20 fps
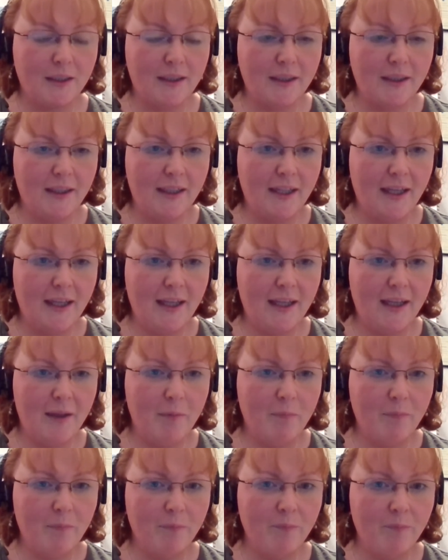Mm-hmm.
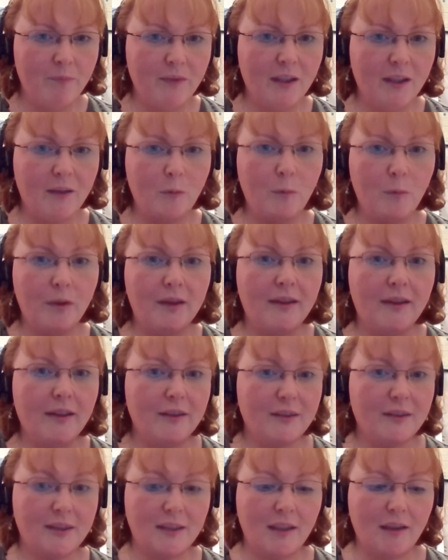Um, we,
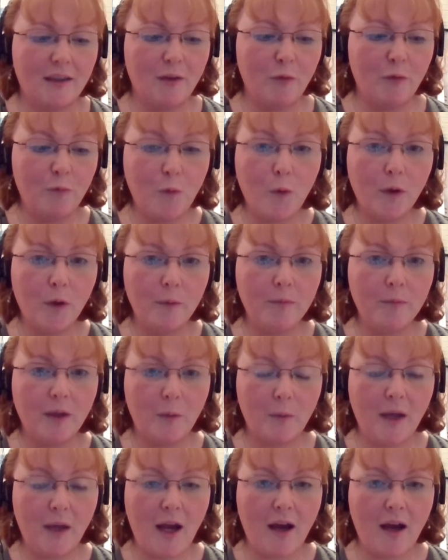there's a form
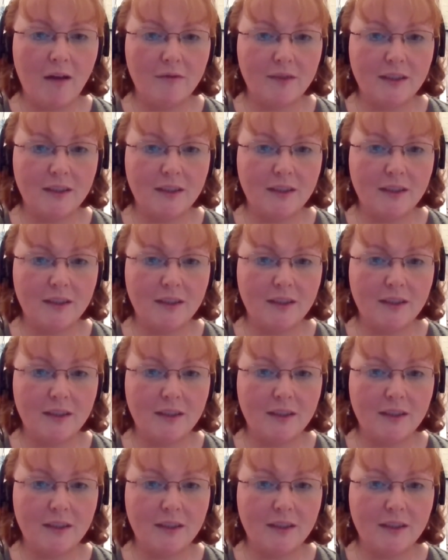that we have.